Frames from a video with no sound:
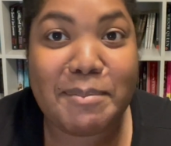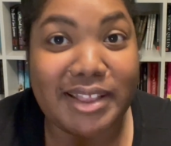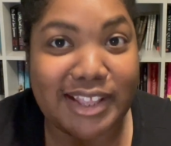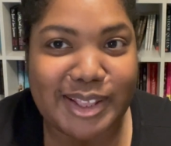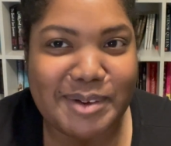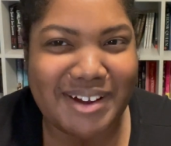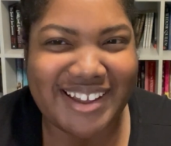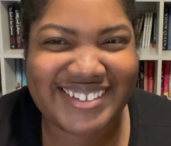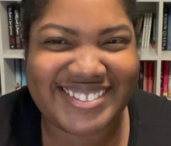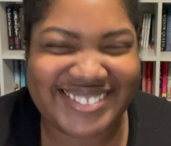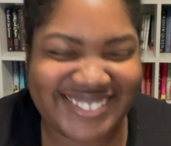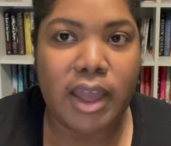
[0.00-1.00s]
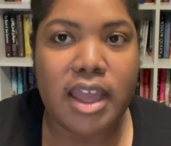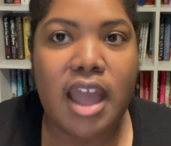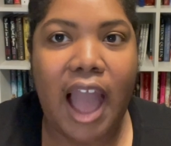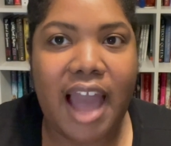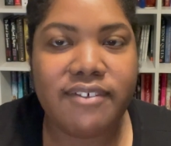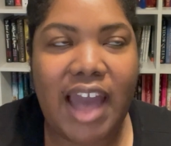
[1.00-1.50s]
But anyway,
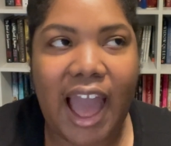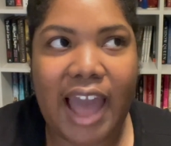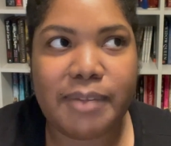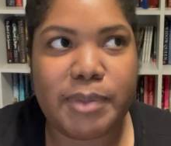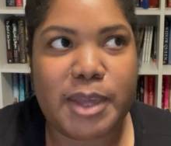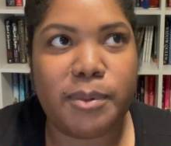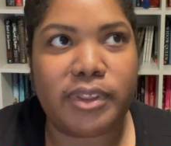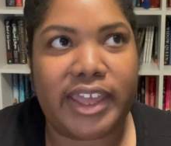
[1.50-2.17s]
I've had people,